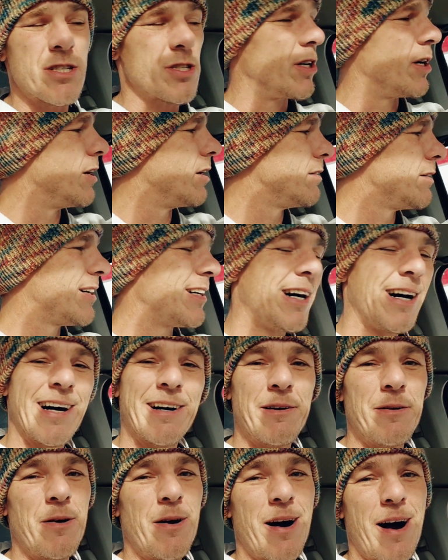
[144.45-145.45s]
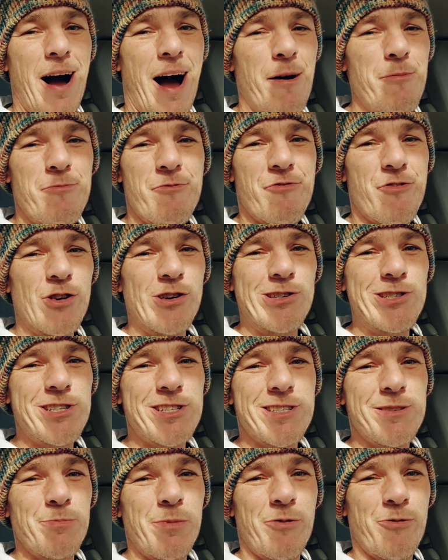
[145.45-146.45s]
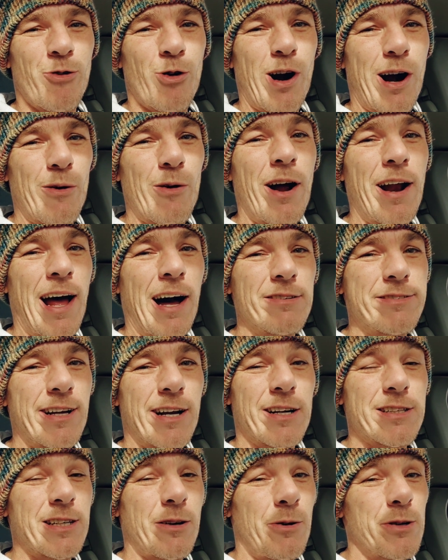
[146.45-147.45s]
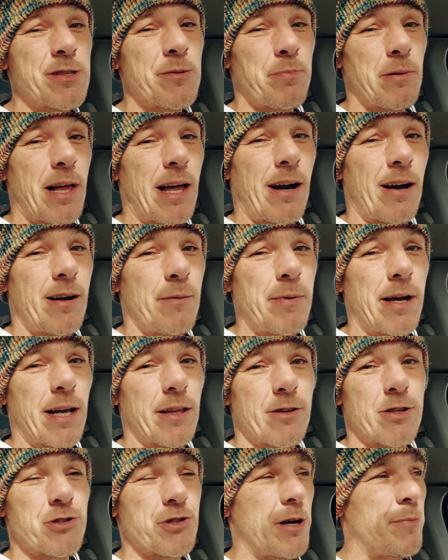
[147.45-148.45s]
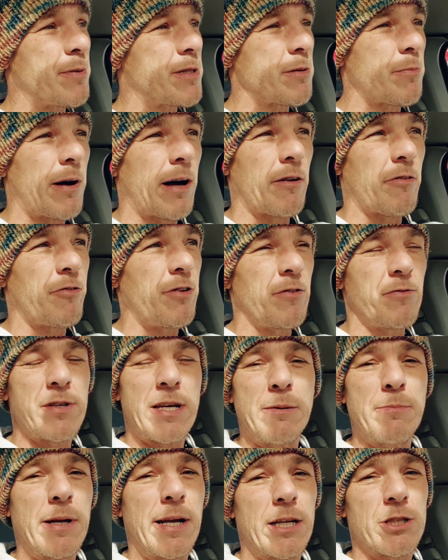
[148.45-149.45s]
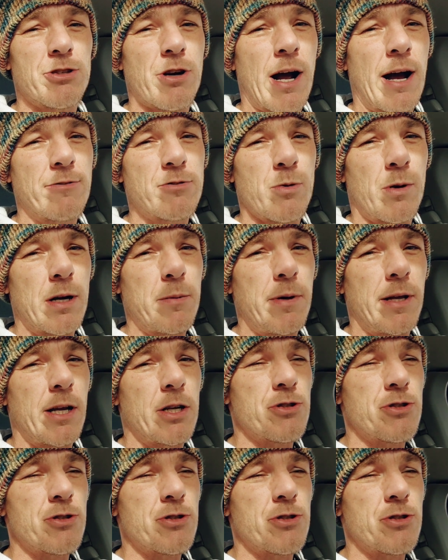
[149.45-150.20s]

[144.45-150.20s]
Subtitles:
So first, before I run out there, because I wasn't planning on making the trip, it's about a 15-minute drive, 20-minute